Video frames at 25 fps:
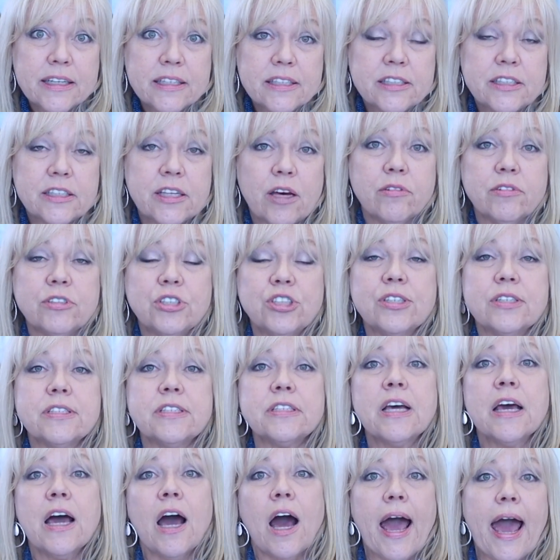So it's
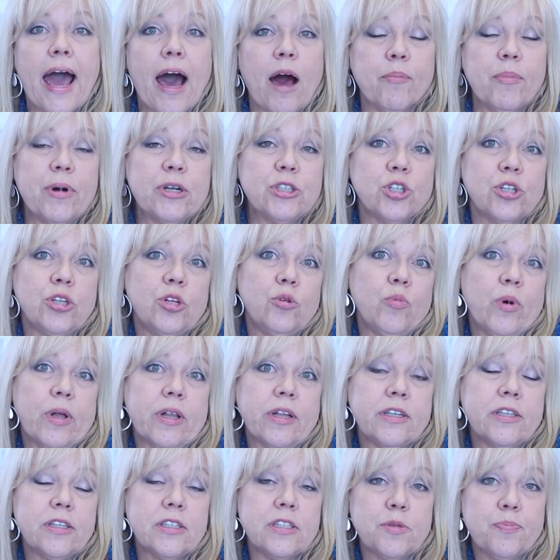just how much are you
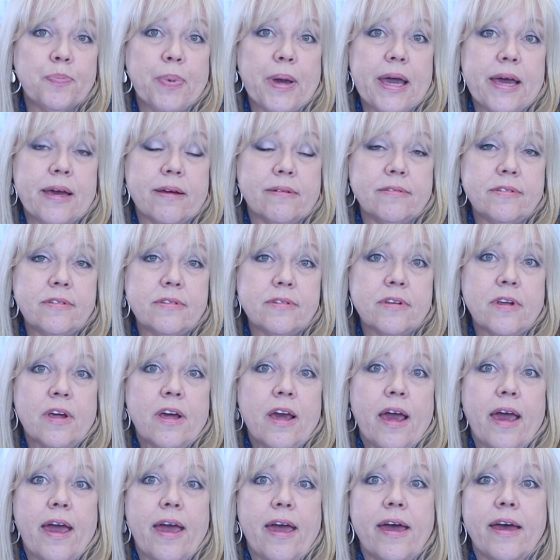willing to spend,
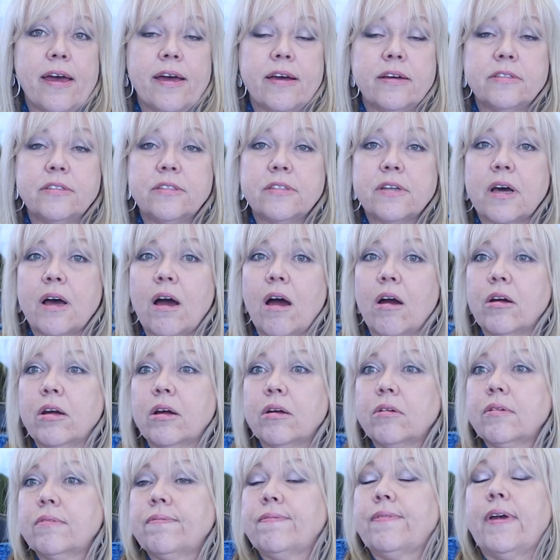and
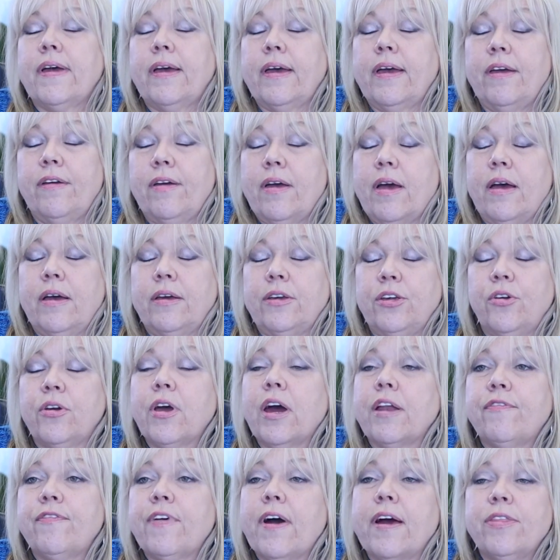you
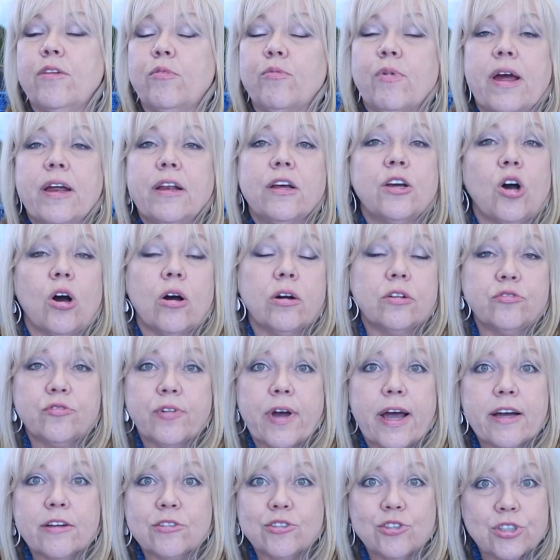got to find the right
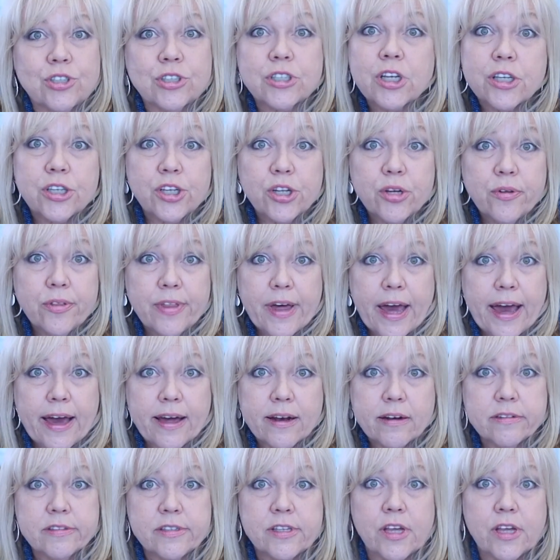contractors to do that.